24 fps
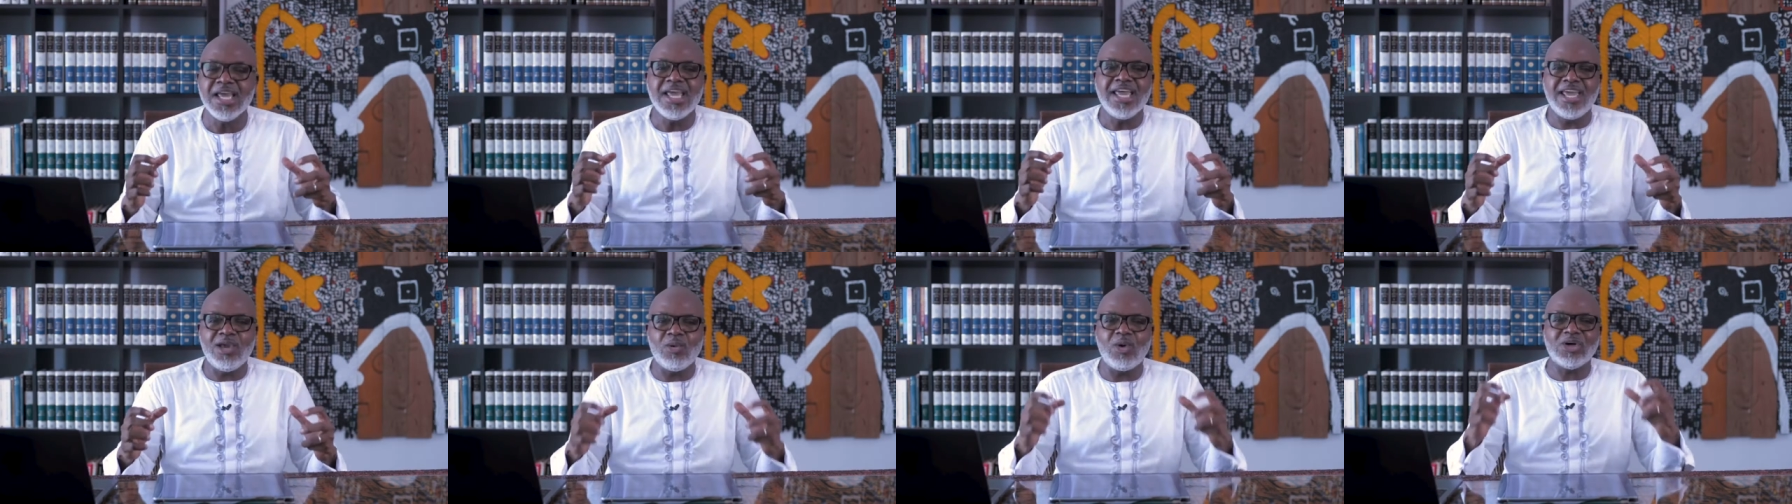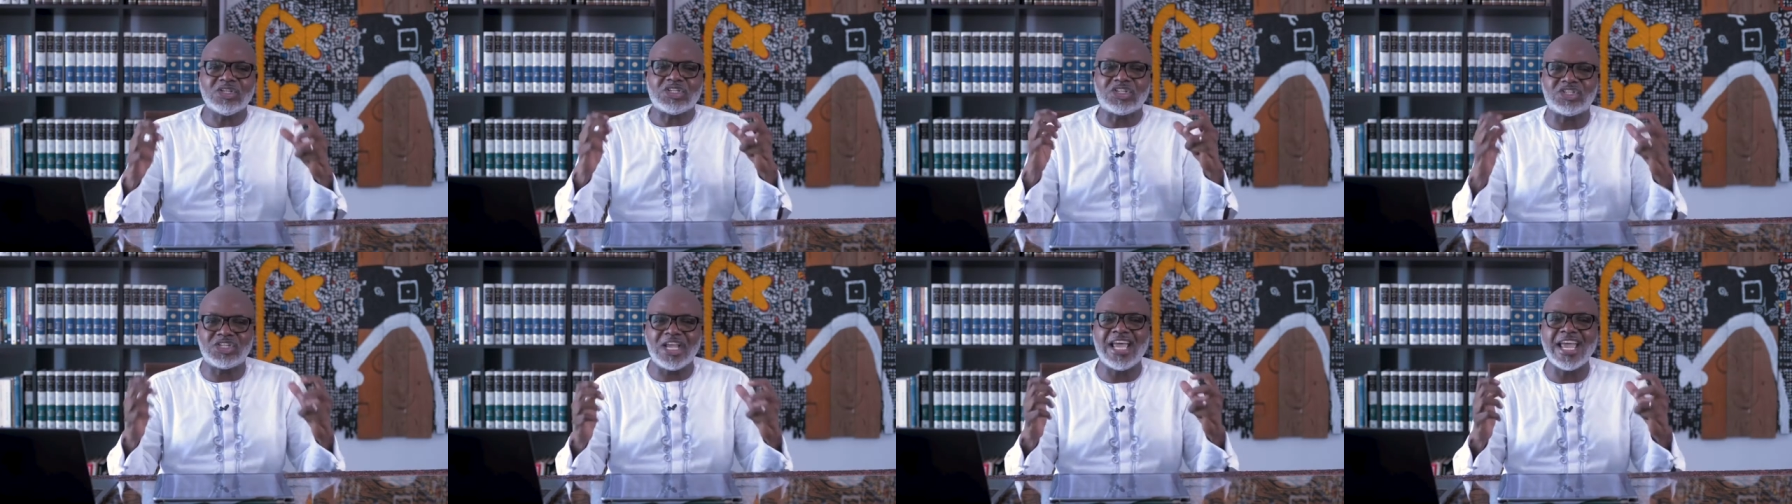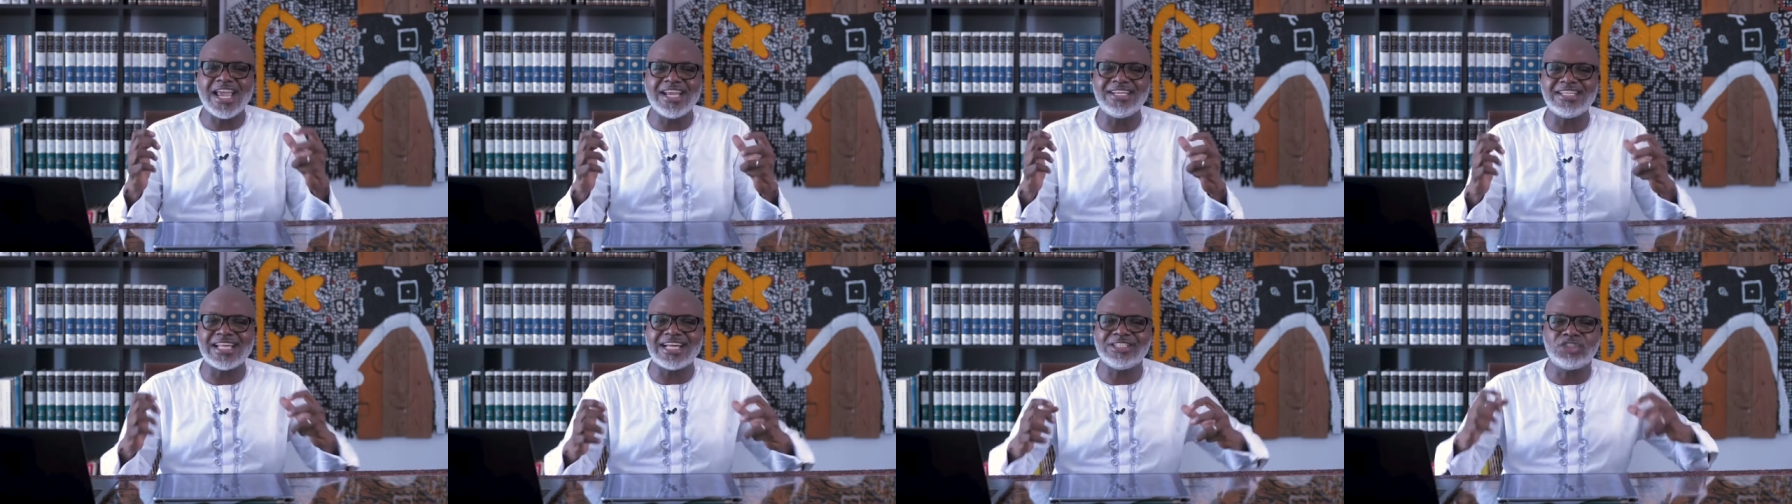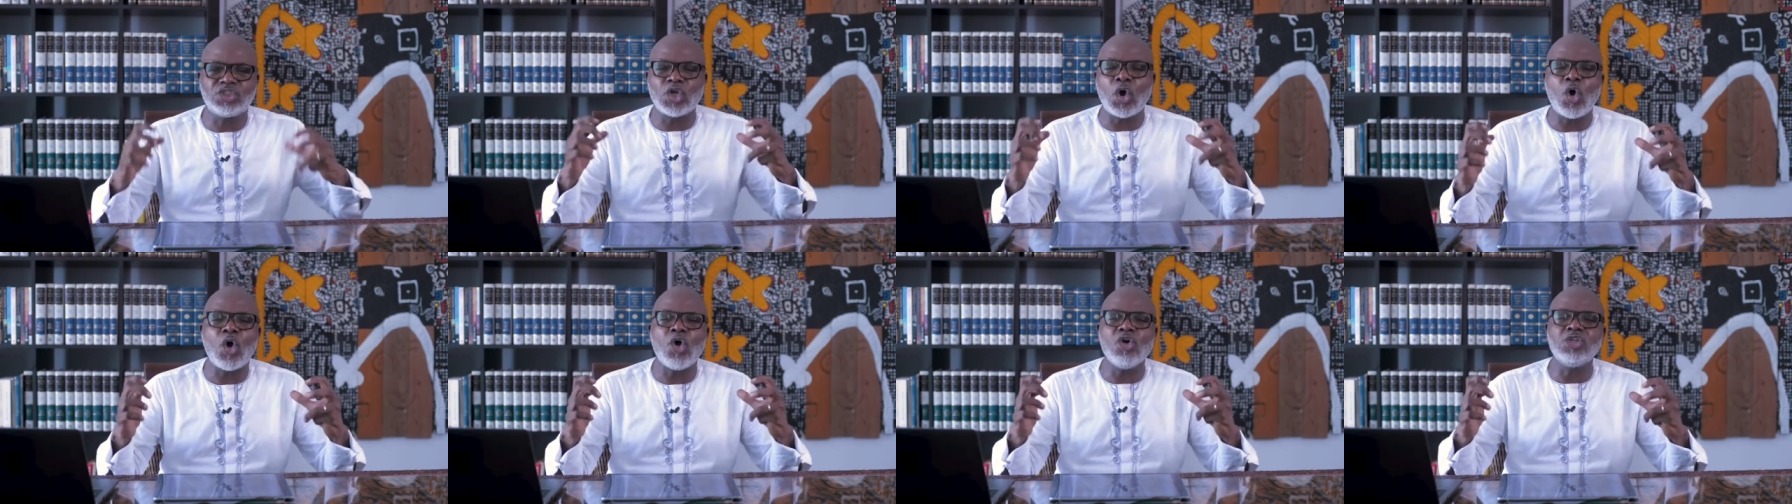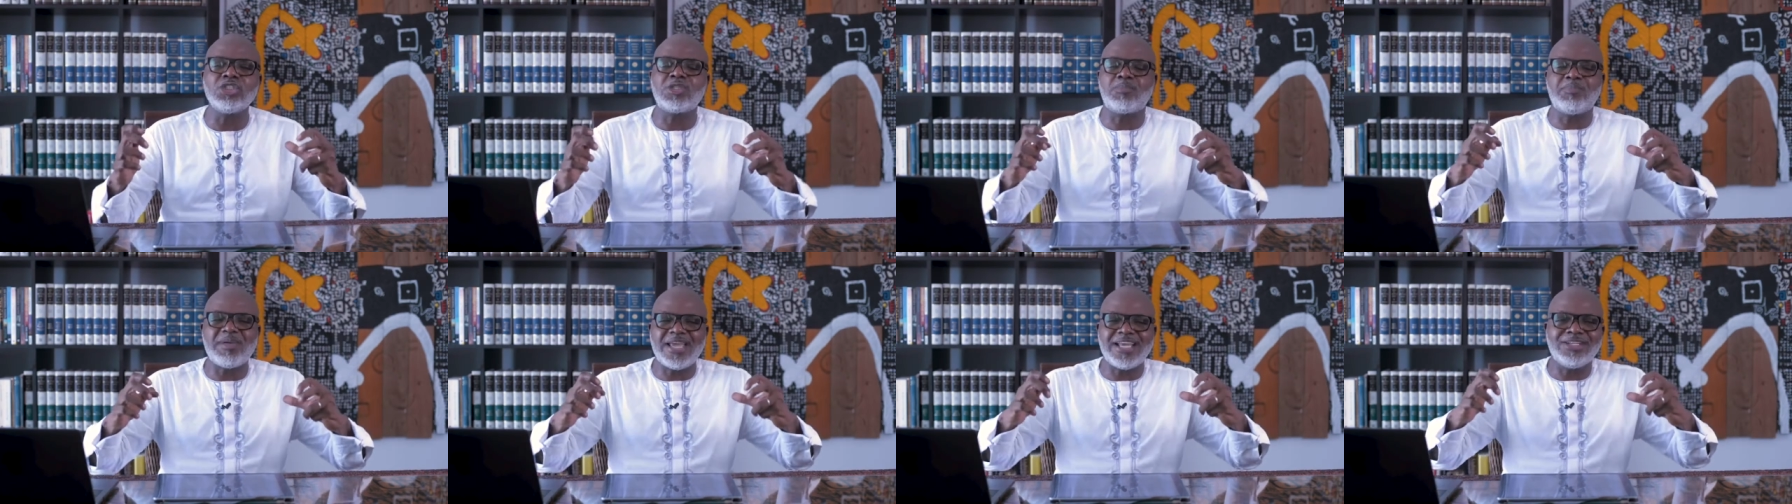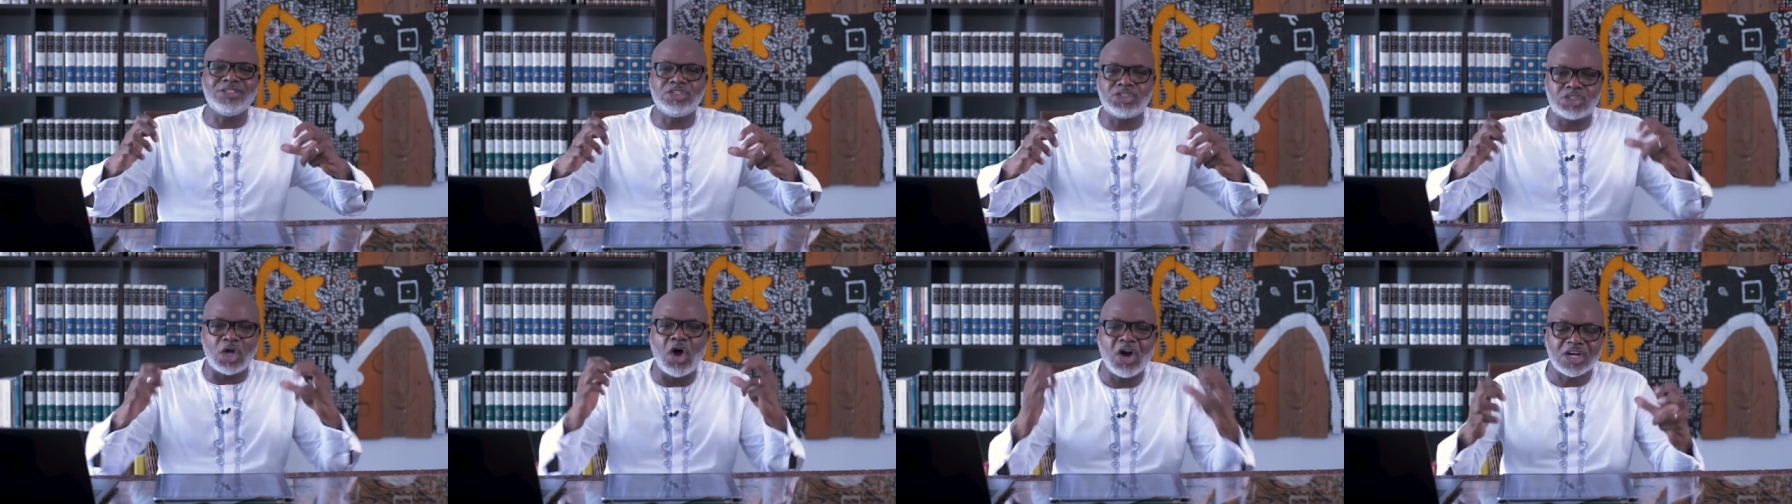He was saying that don't be
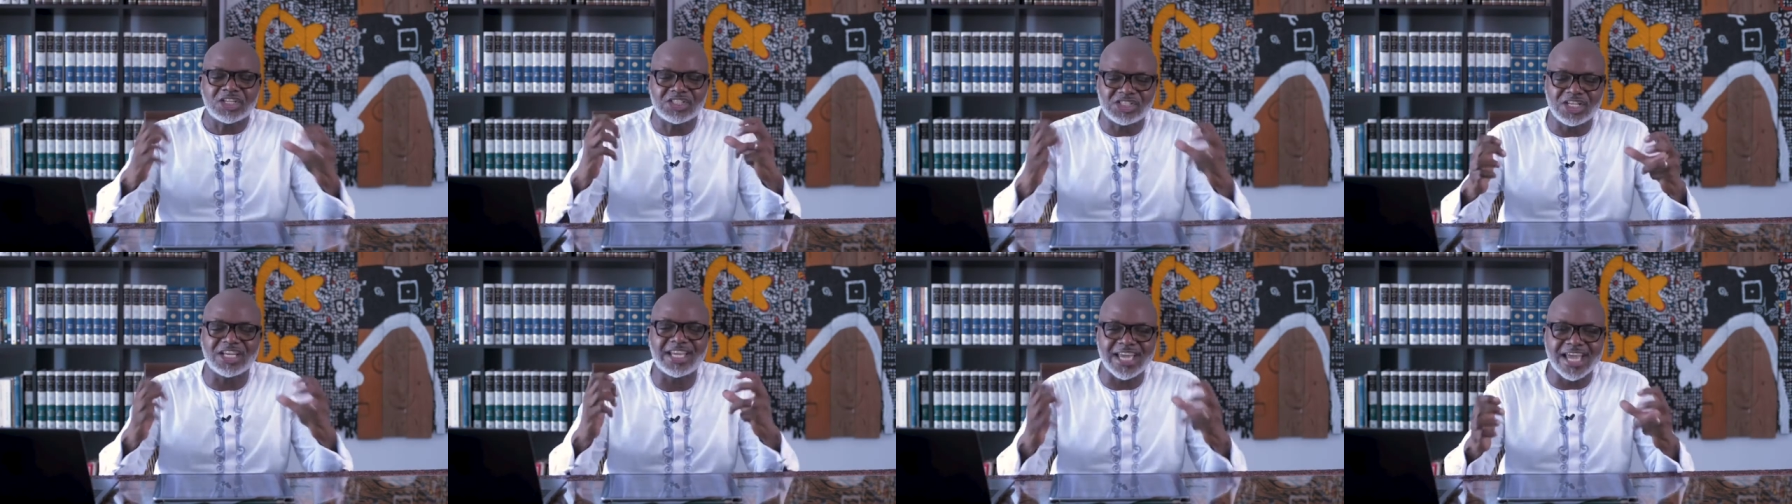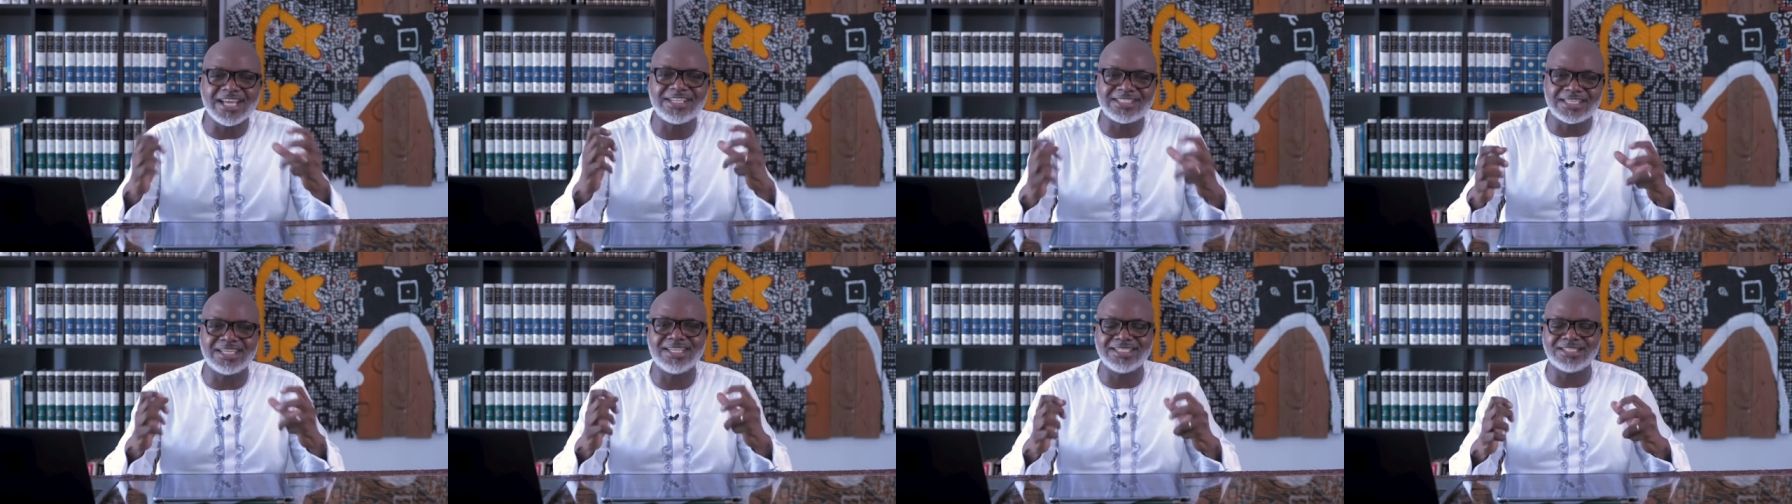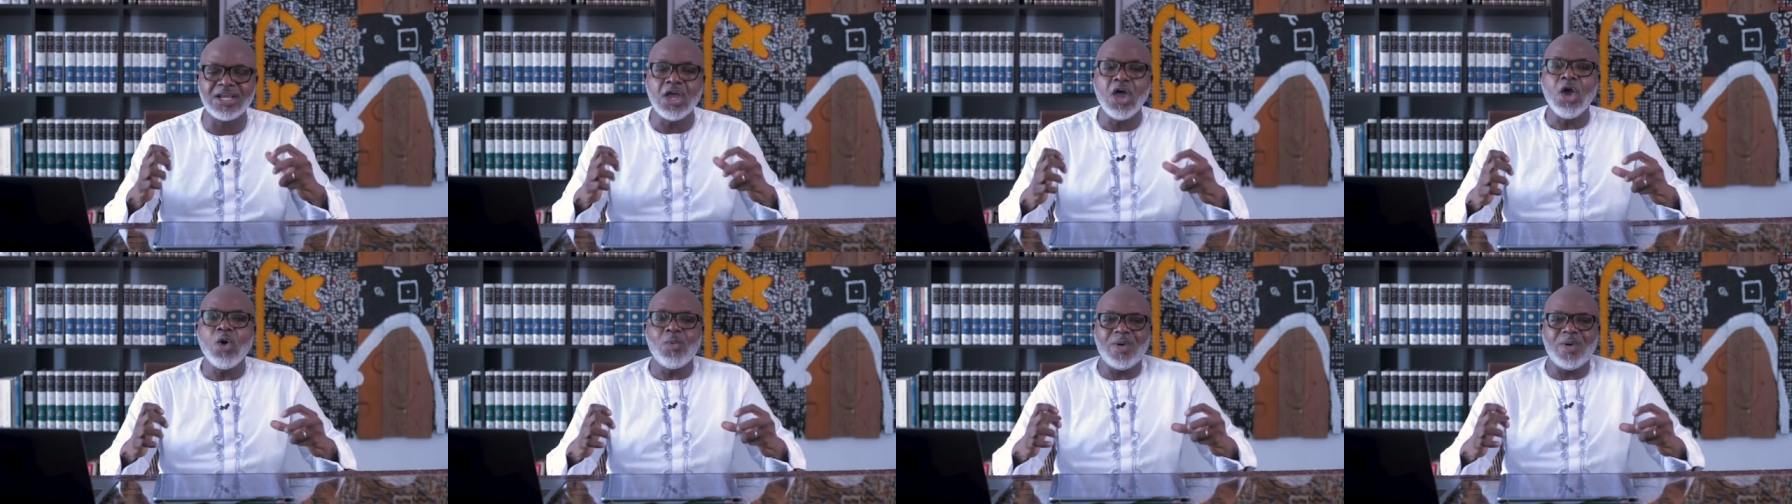intoxicated